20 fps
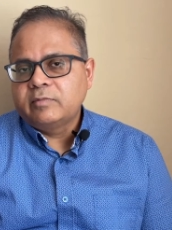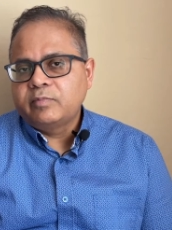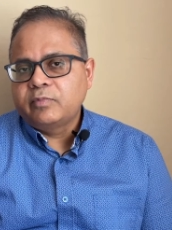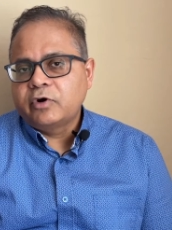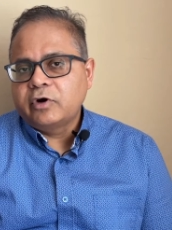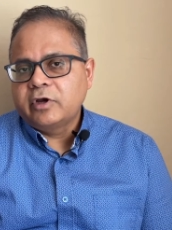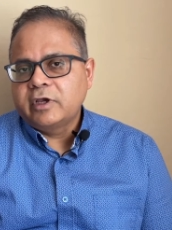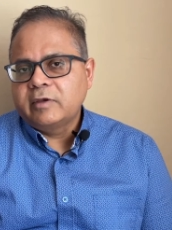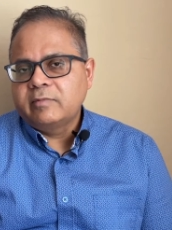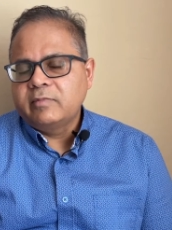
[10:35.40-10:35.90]

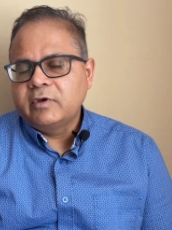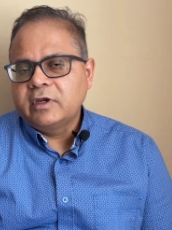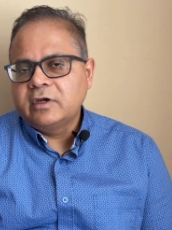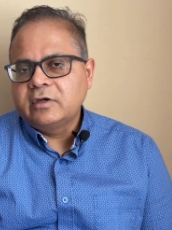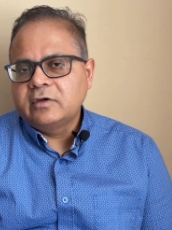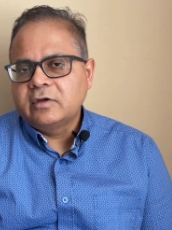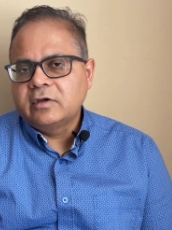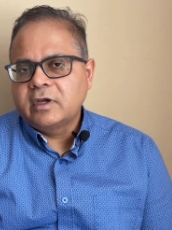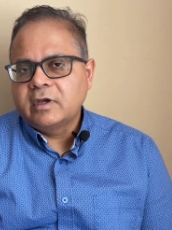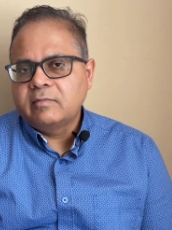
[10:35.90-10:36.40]

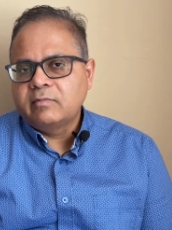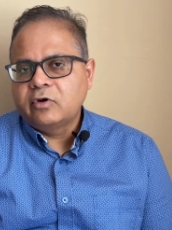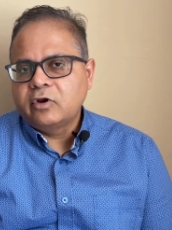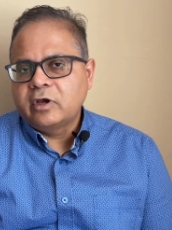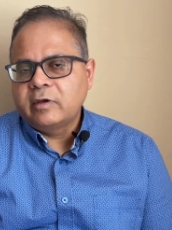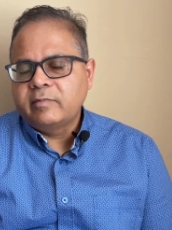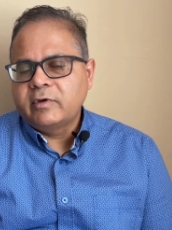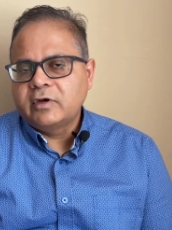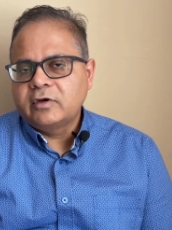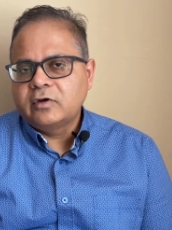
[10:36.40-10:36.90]
prohibit
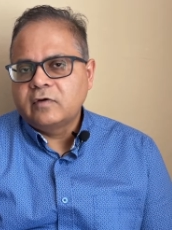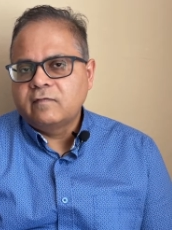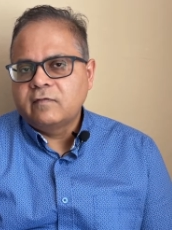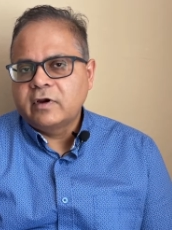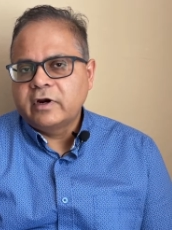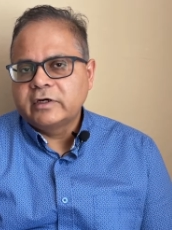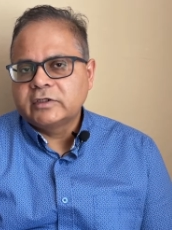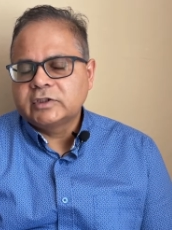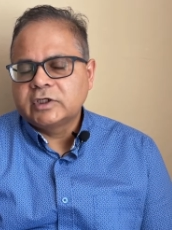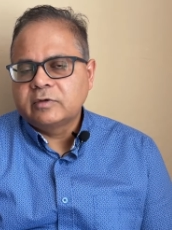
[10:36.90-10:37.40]
employment of
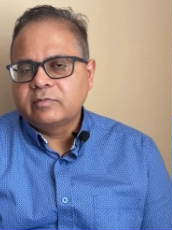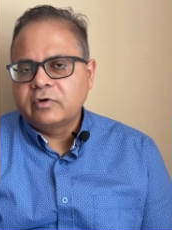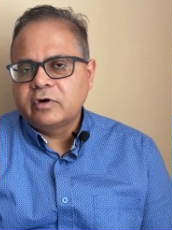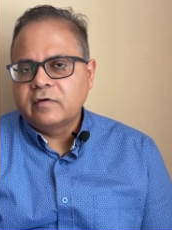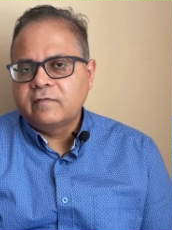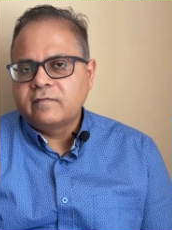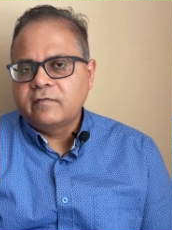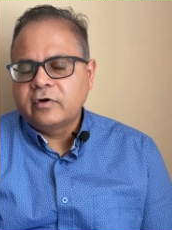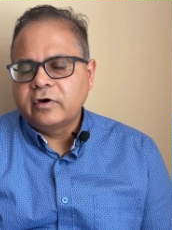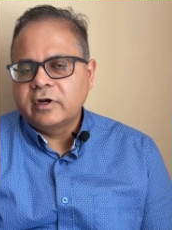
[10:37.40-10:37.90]
large number
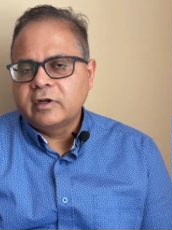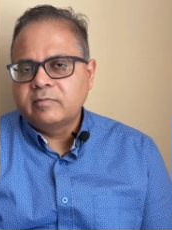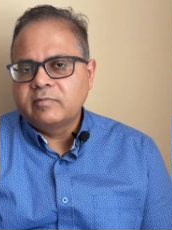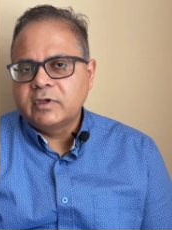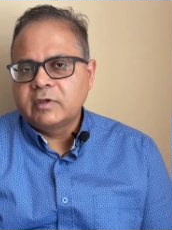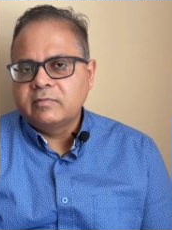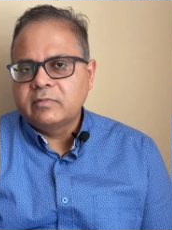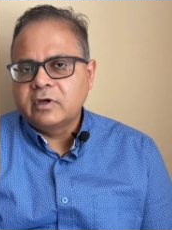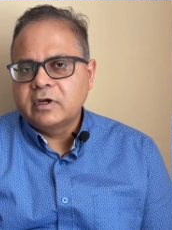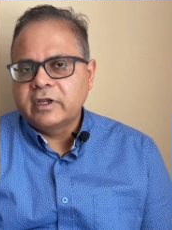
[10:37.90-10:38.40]
of foreign
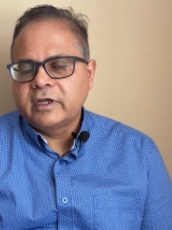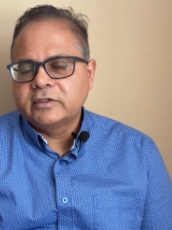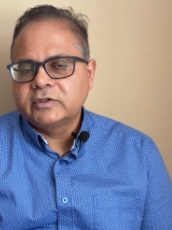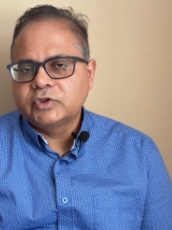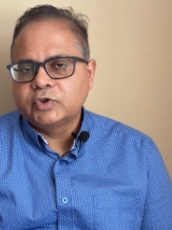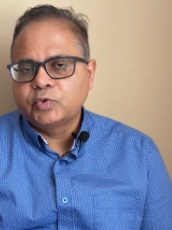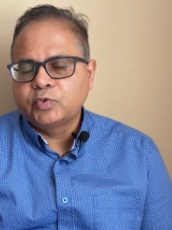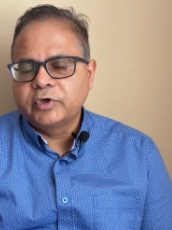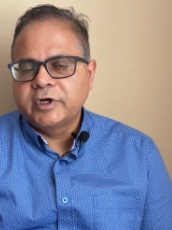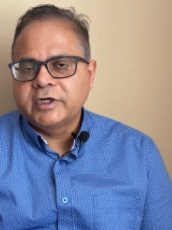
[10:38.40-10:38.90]
people and
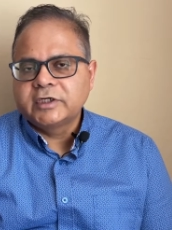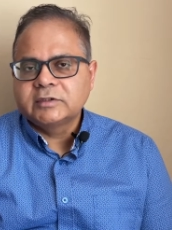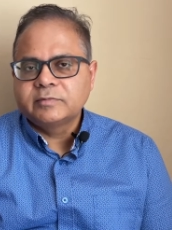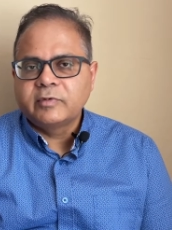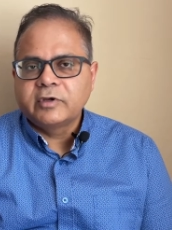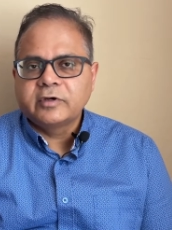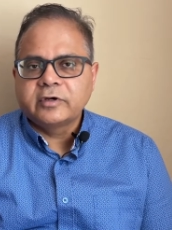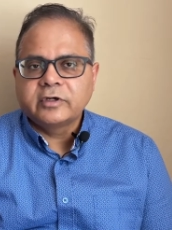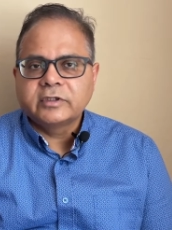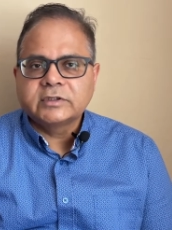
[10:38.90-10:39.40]
students
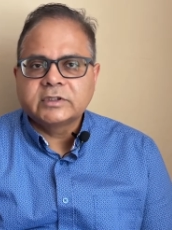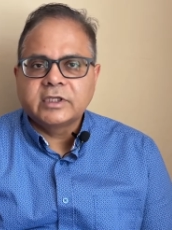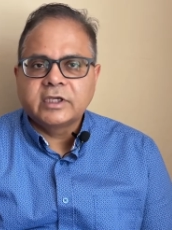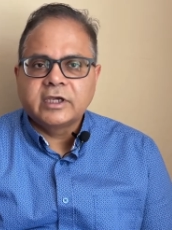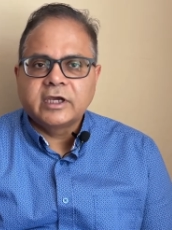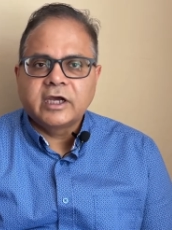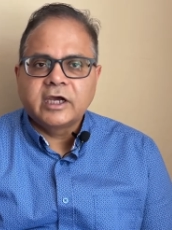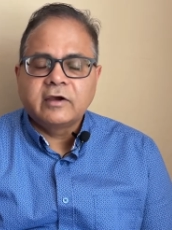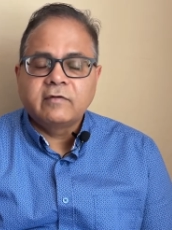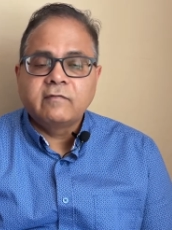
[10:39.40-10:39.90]
because they
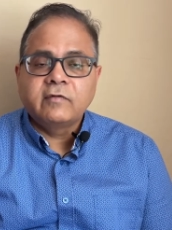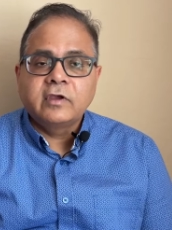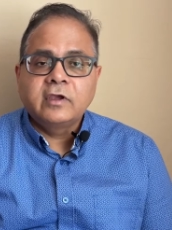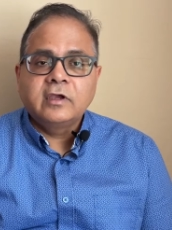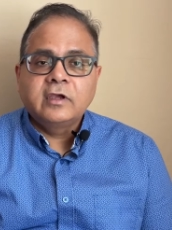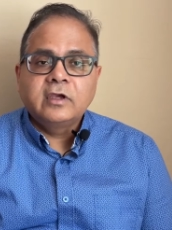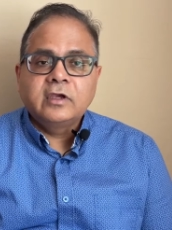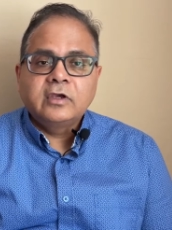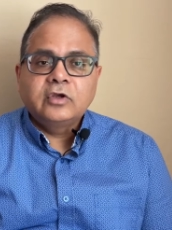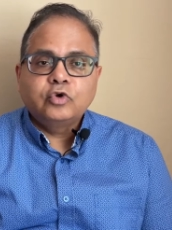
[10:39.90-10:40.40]
have
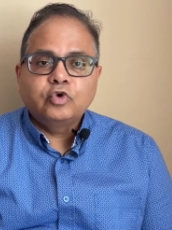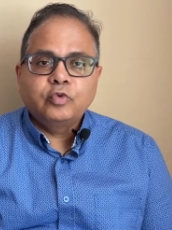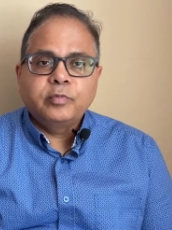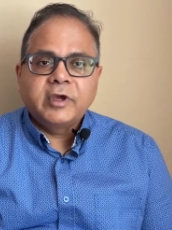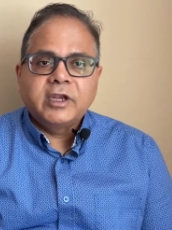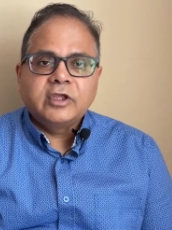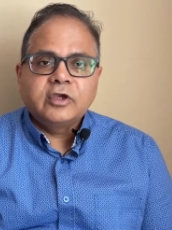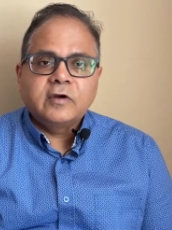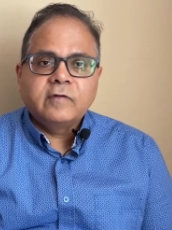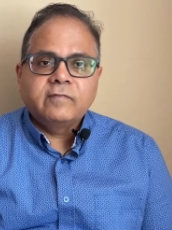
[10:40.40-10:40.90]
too
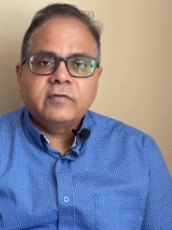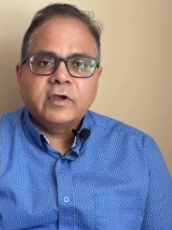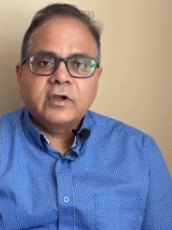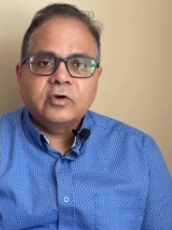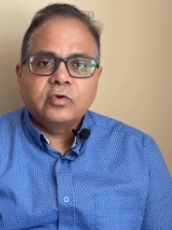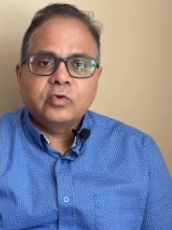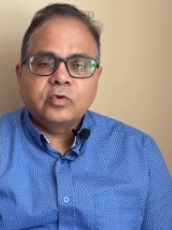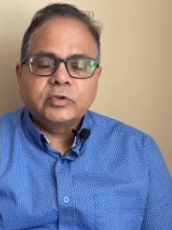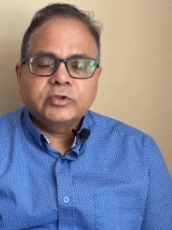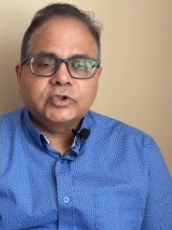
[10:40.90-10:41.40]
many of their
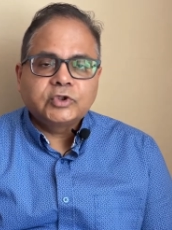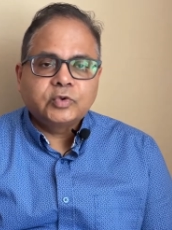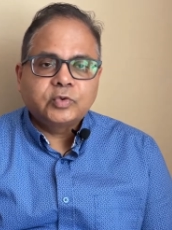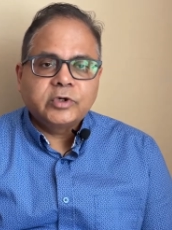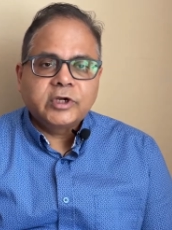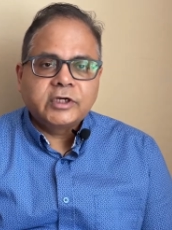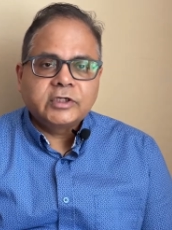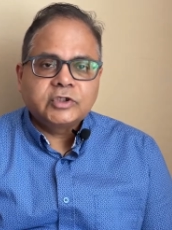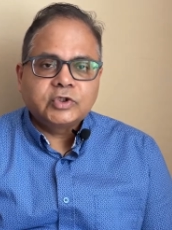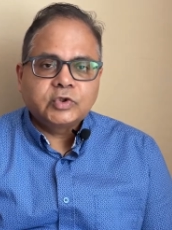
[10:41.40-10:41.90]
own students